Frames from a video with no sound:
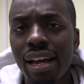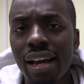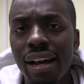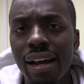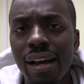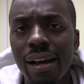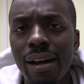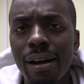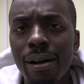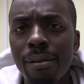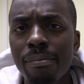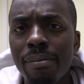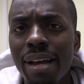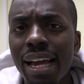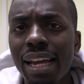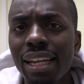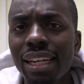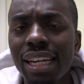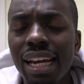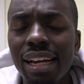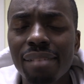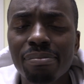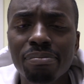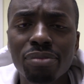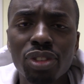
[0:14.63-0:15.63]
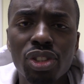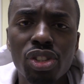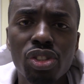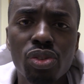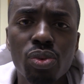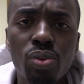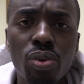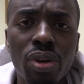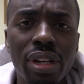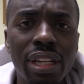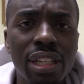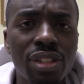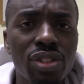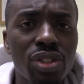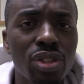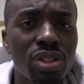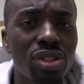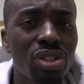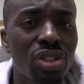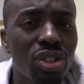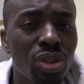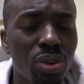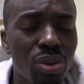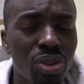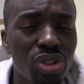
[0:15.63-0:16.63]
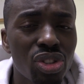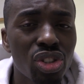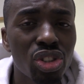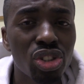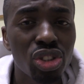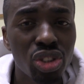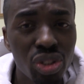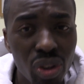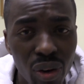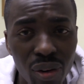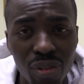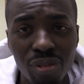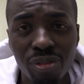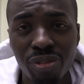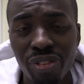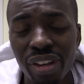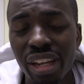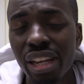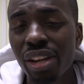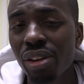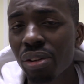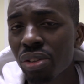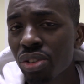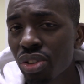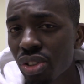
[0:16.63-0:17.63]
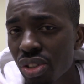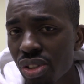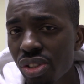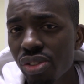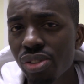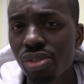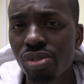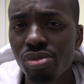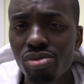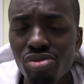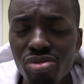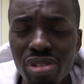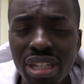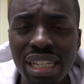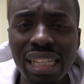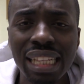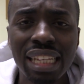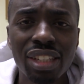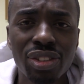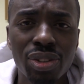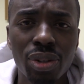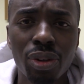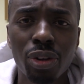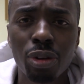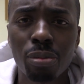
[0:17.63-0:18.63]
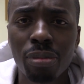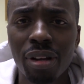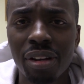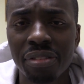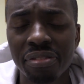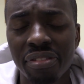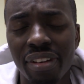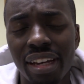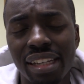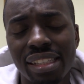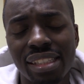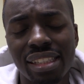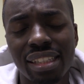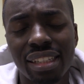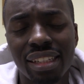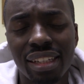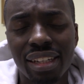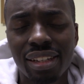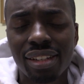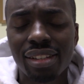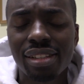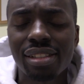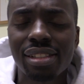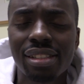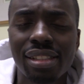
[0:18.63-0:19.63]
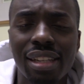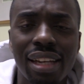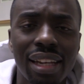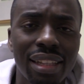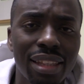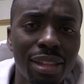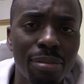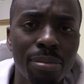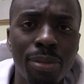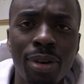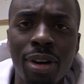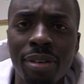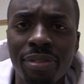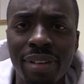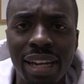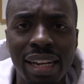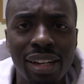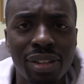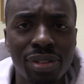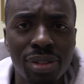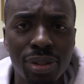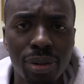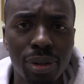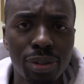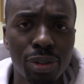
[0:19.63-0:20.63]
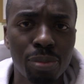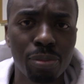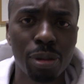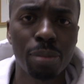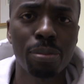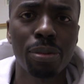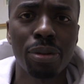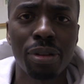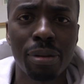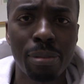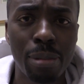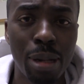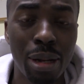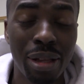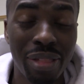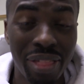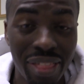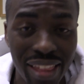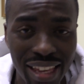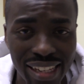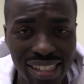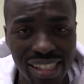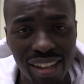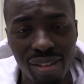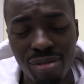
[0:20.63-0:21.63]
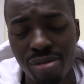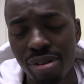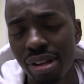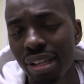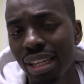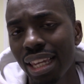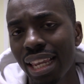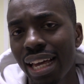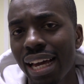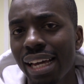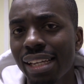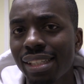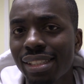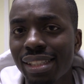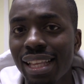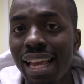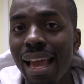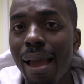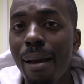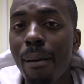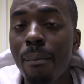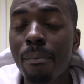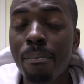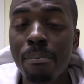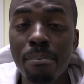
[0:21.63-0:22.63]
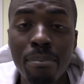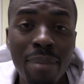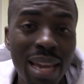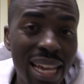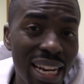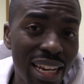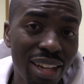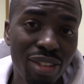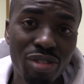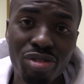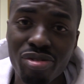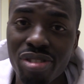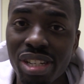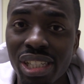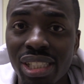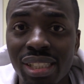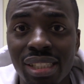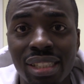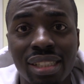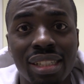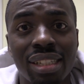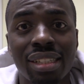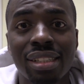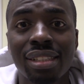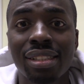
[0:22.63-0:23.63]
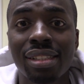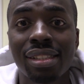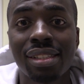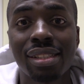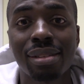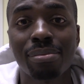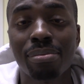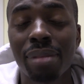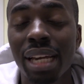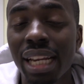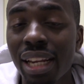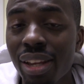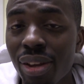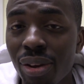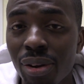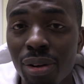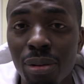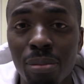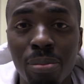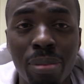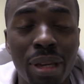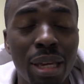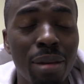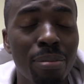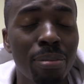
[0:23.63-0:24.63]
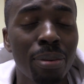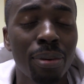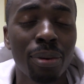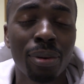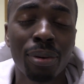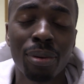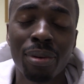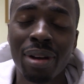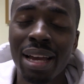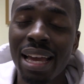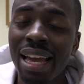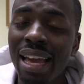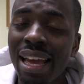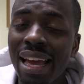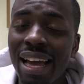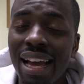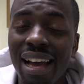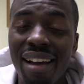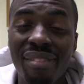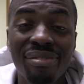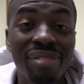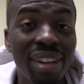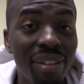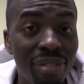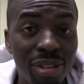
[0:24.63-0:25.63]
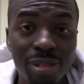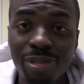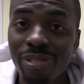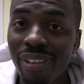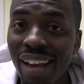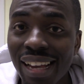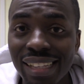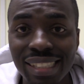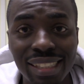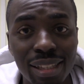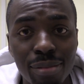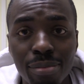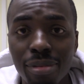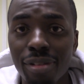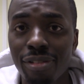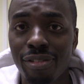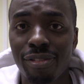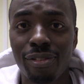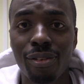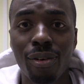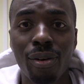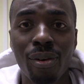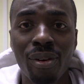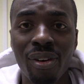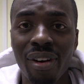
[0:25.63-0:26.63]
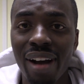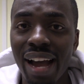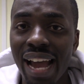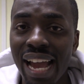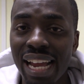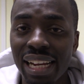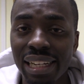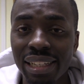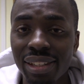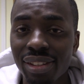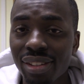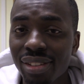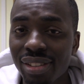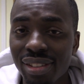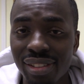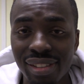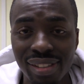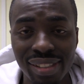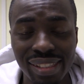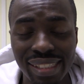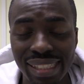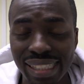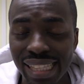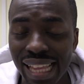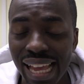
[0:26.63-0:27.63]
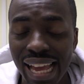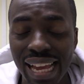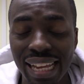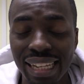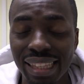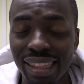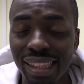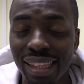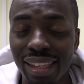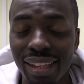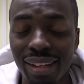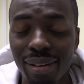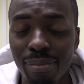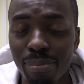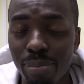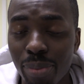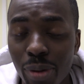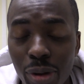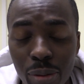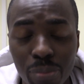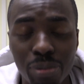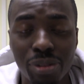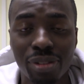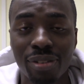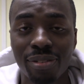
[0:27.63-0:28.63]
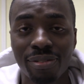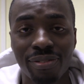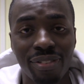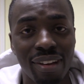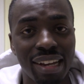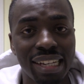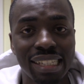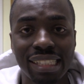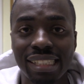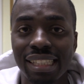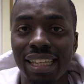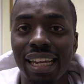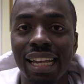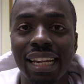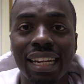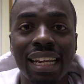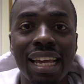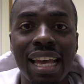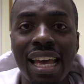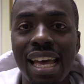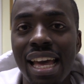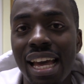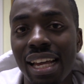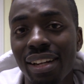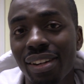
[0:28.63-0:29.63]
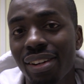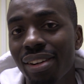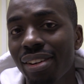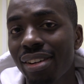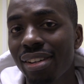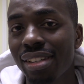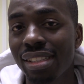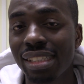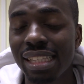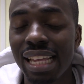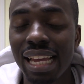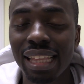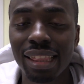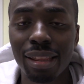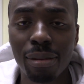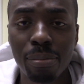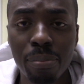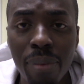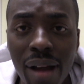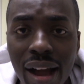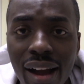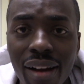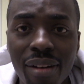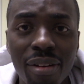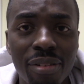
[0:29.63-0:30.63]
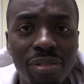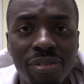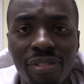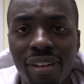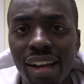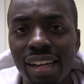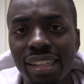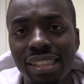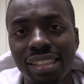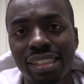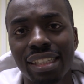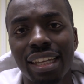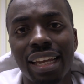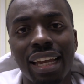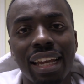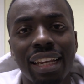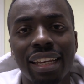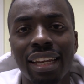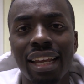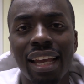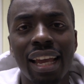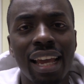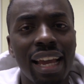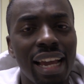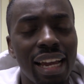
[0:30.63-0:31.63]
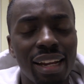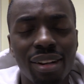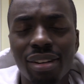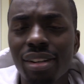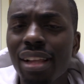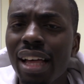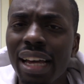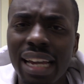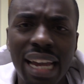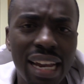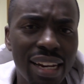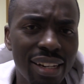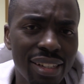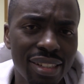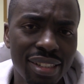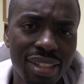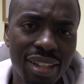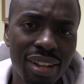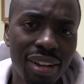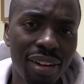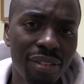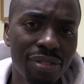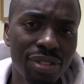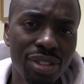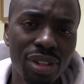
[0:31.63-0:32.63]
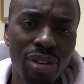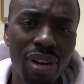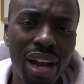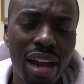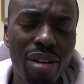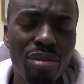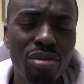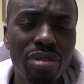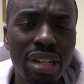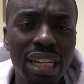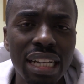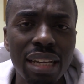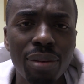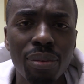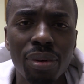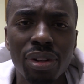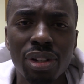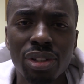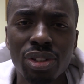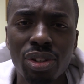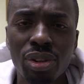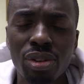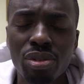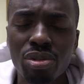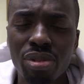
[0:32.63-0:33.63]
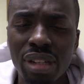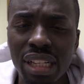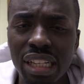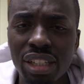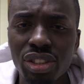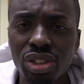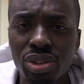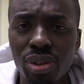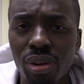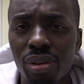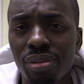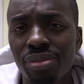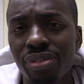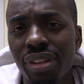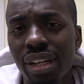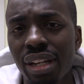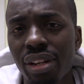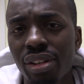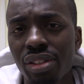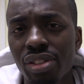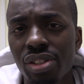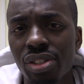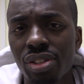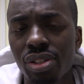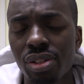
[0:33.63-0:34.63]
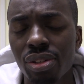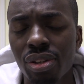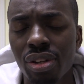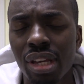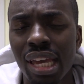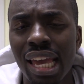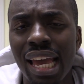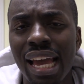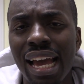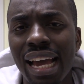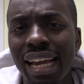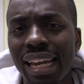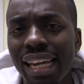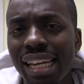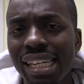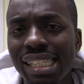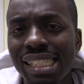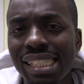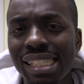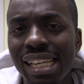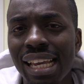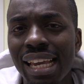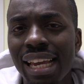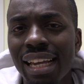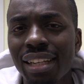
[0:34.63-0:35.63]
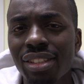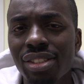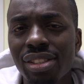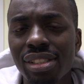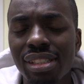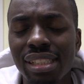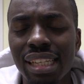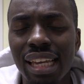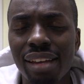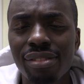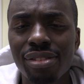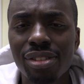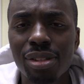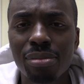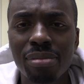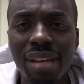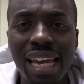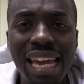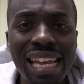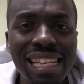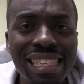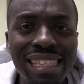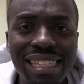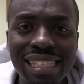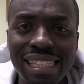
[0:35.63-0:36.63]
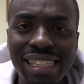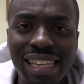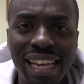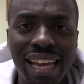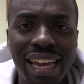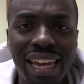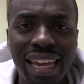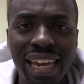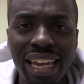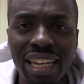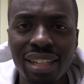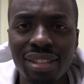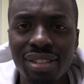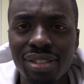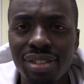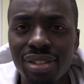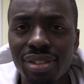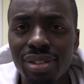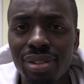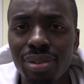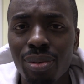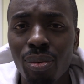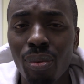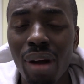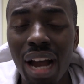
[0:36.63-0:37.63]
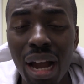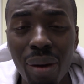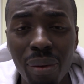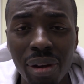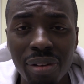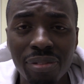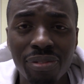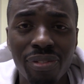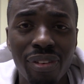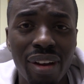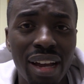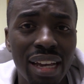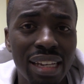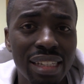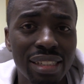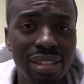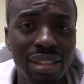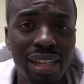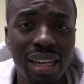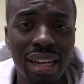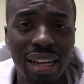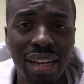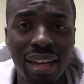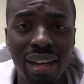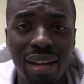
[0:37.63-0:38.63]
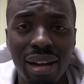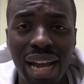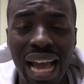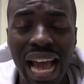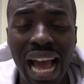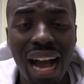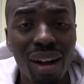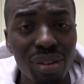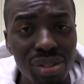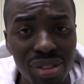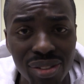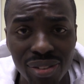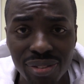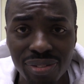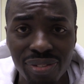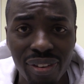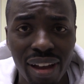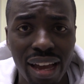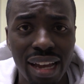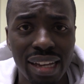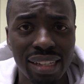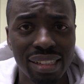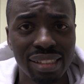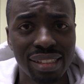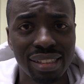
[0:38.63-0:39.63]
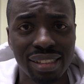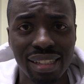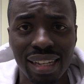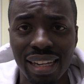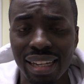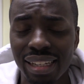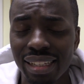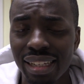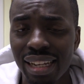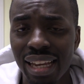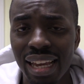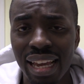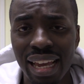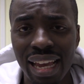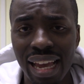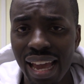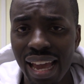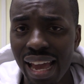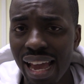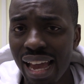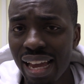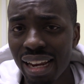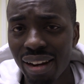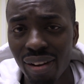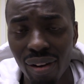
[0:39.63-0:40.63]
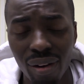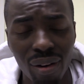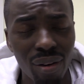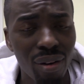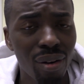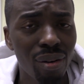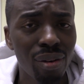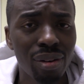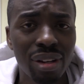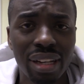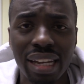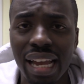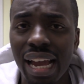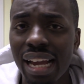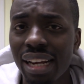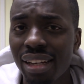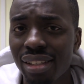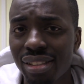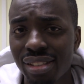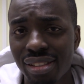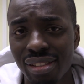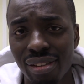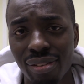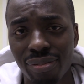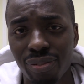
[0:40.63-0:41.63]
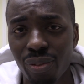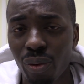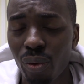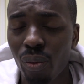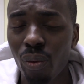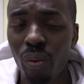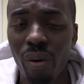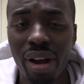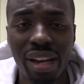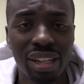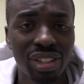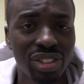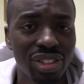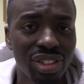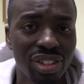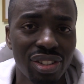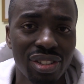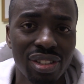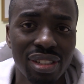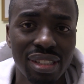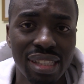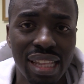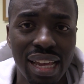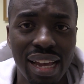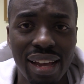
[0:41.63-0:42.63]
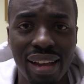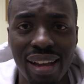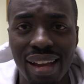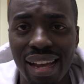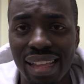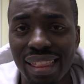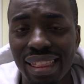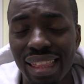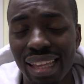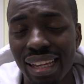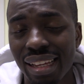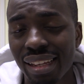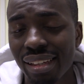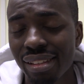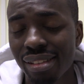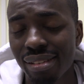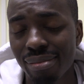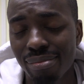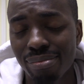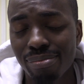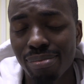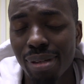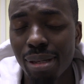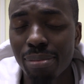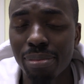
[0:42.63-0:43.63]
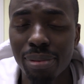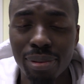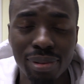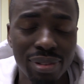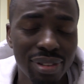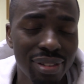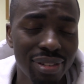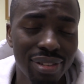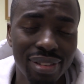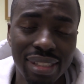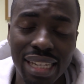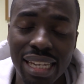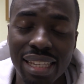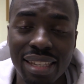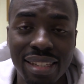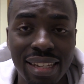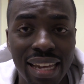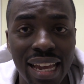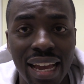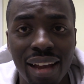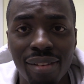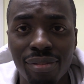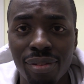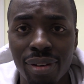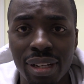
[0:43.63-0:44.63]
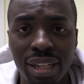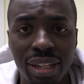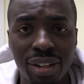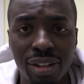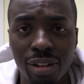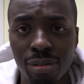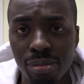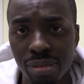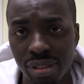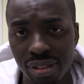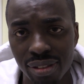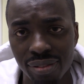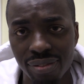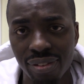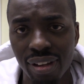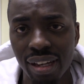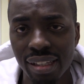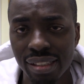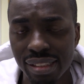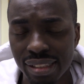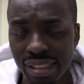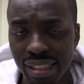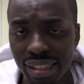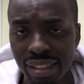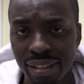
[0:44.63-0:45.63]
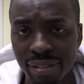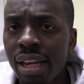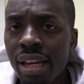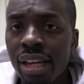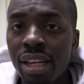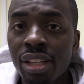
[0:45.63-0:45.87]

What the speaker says: And I'm just wanting to do a short video just to really talk about fasting, because the more I've kind of talked to people about this, I realized many Christians, many young people have never fasted before and don't understand the purpose of fasting and don't understand the power of fasting and all that kind of stuff. So I really want to do a really short video to, I guess, just give some insight into why we fast, how to fast, and all kinds of questions that I think people tend to have when it comes to fasting.